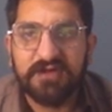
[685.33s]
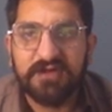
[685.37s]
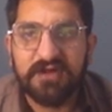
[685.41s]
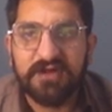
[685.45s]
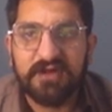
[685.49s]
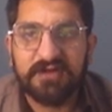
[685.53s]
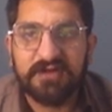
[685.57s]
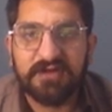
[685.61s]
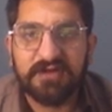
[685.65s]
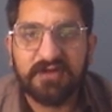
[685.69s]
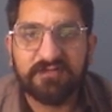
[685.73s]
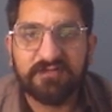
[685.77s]

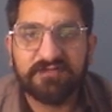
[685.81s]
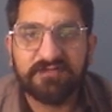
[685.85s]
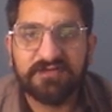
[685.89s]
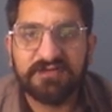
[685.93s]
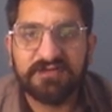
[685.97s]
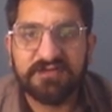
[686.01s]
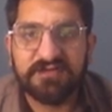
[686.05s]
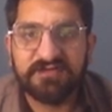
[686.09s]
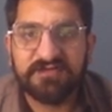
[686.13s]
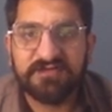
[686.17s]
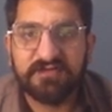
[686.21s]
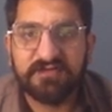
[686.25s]
and now we
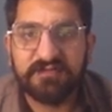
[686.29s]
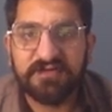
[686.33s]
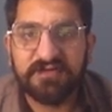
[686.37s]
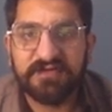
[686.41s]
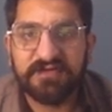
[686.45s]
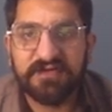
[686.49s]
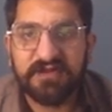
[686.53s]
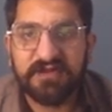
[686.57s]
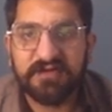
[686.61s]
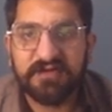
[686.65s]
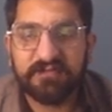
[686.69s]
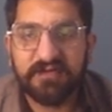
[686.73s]
just simply
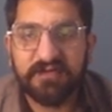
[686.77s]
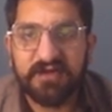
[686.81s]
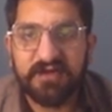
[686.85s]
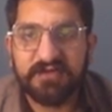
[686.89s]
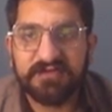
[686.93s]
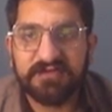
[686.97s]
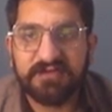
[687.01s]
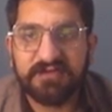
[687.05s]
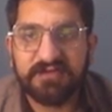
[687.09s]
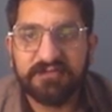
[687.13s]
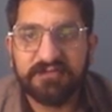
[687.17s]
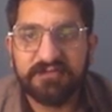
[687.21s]
take back
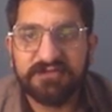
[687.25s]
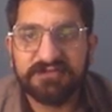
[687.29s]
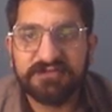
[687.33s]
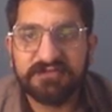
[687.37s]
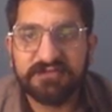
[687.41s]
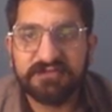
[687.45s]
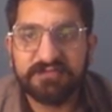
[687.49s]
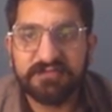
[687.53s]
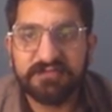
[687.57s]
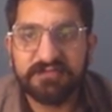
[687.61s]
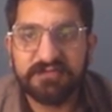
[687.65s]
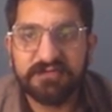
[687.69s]
the
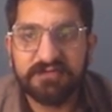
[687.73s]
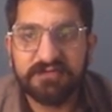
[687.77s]
bishop